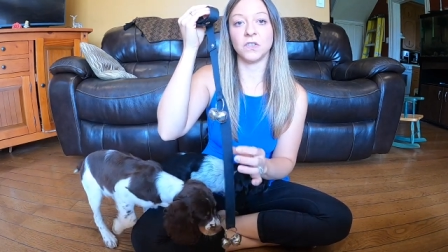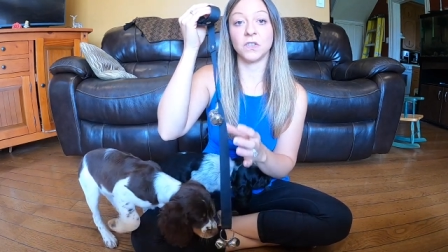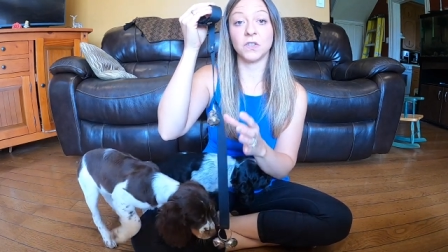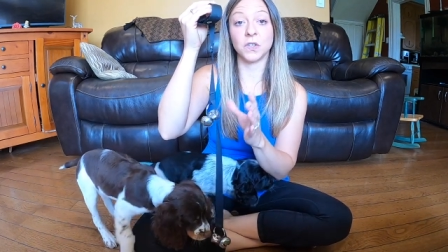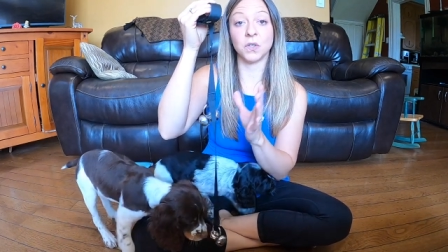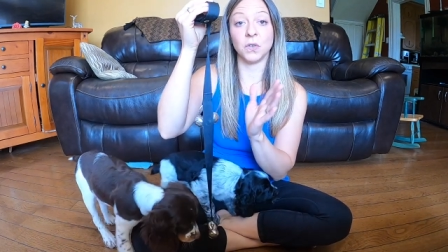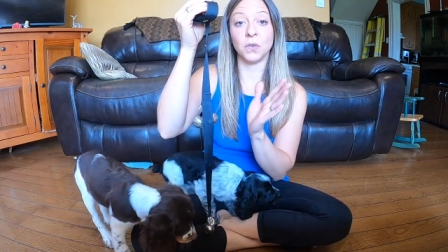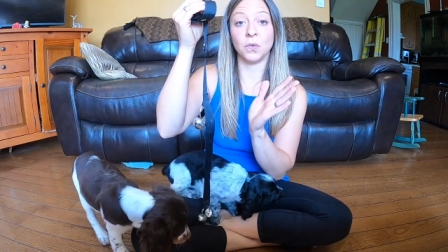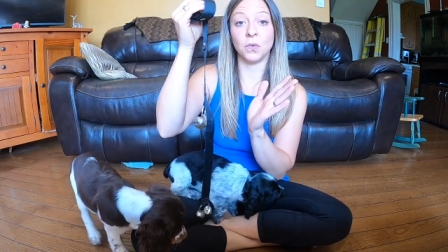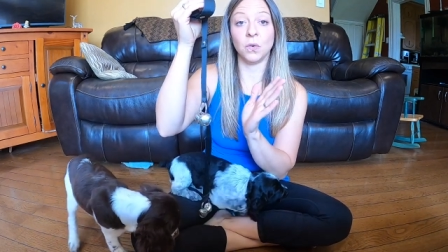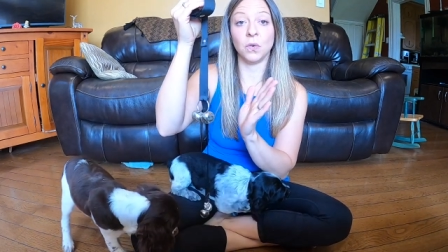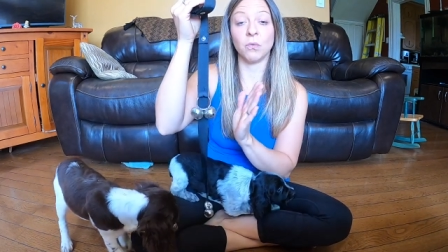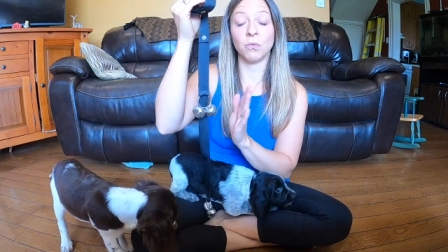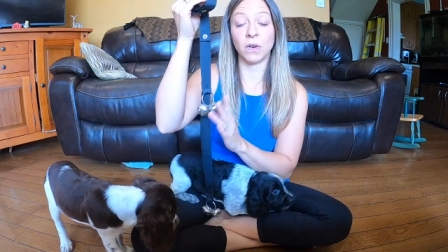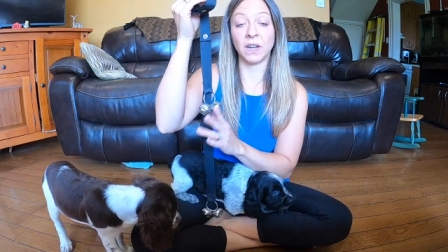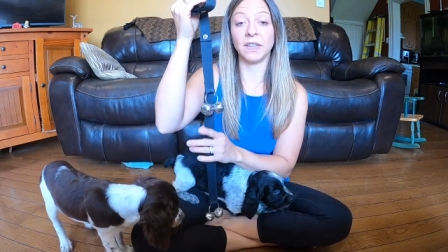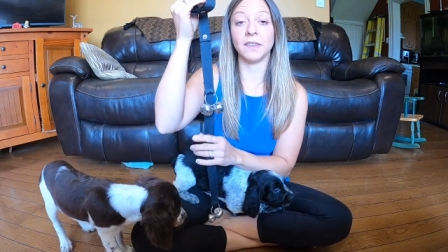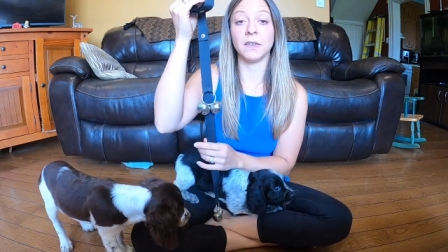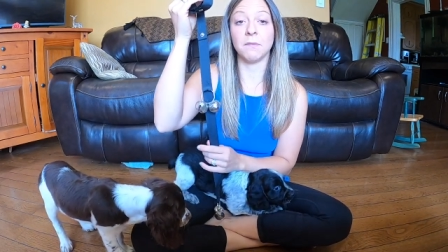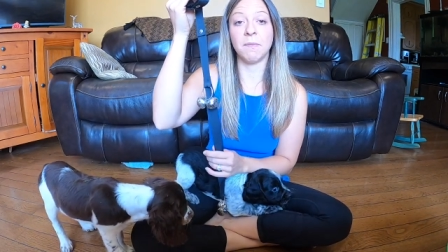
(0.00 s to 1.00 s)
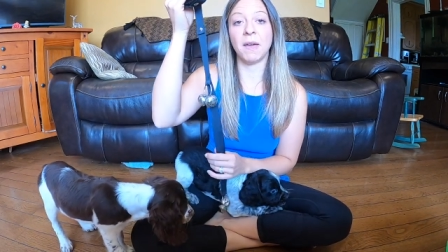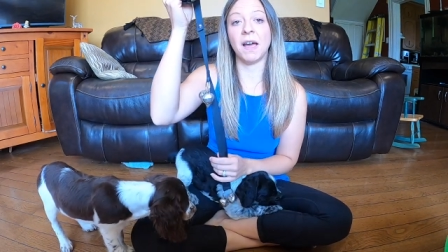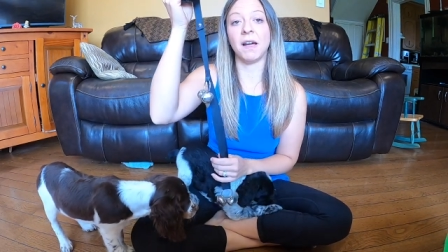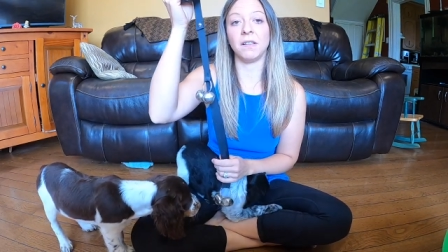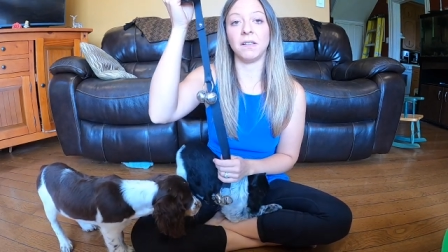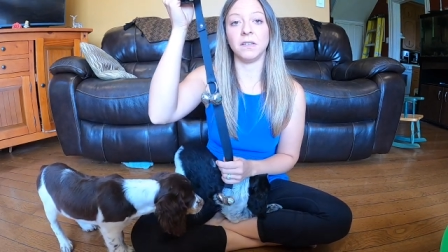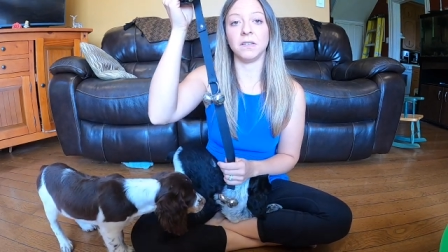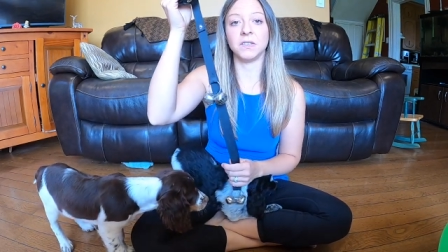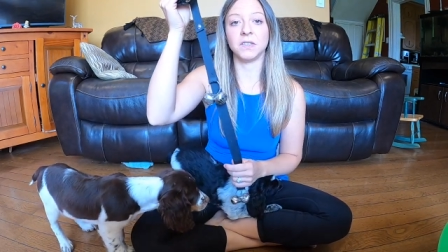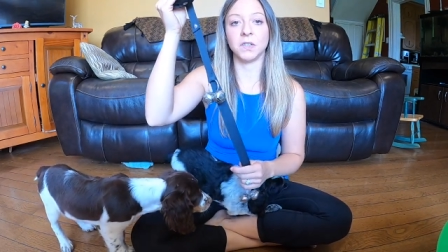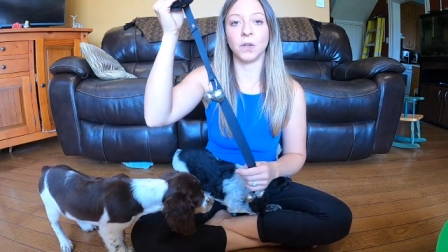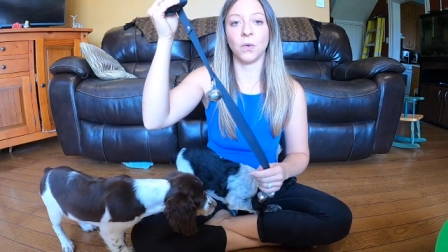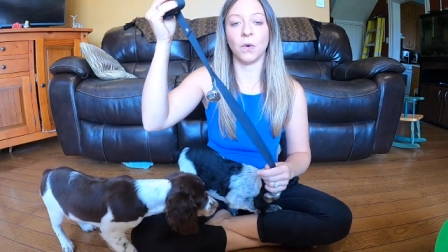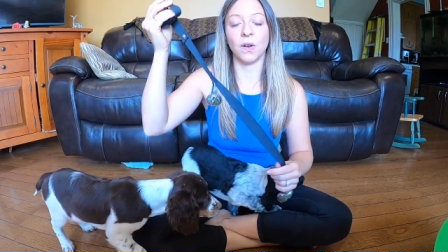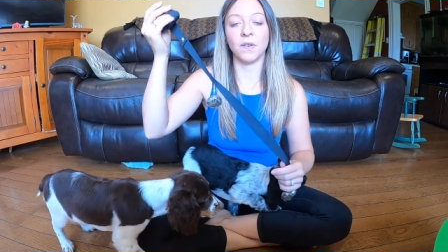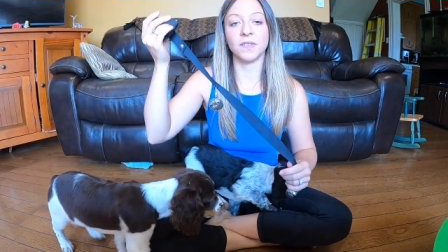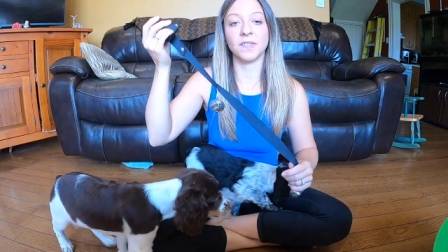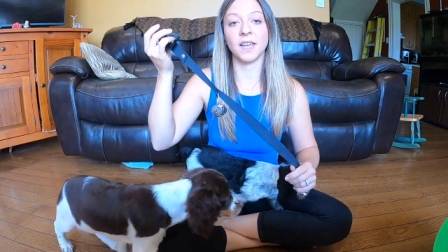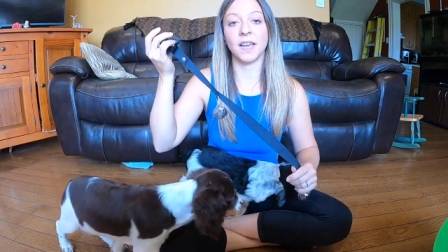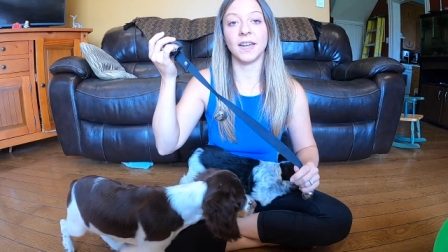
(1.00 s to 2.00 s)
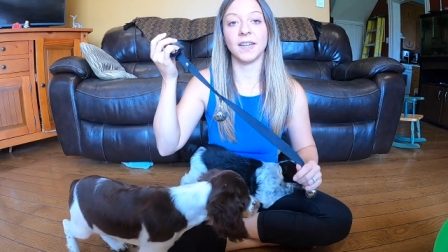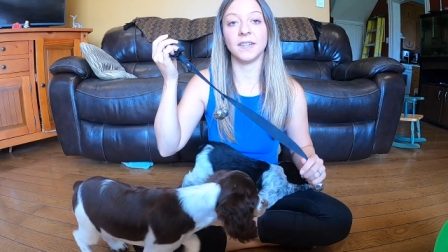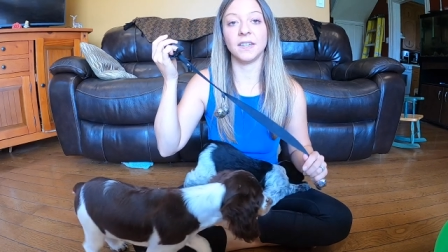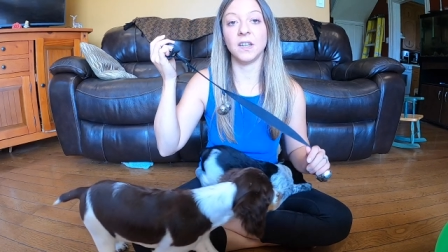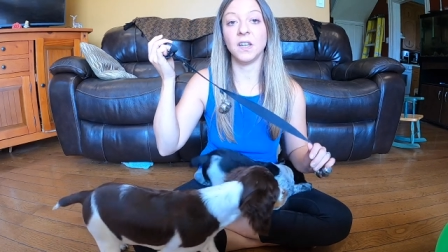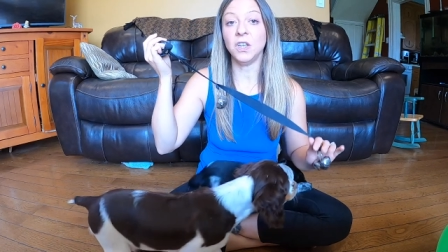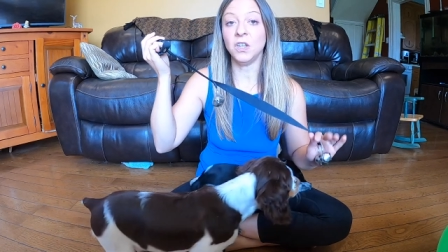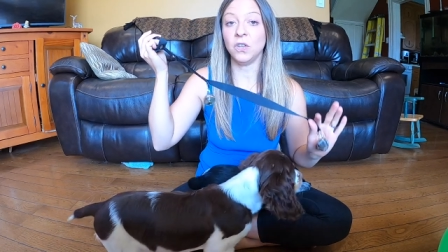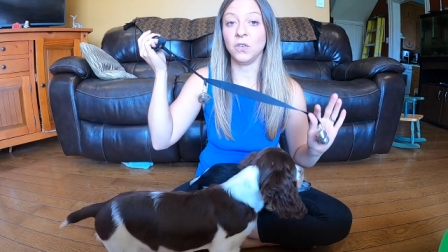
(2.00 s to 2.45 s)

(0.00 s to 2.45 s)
to, ring the bell to go outside.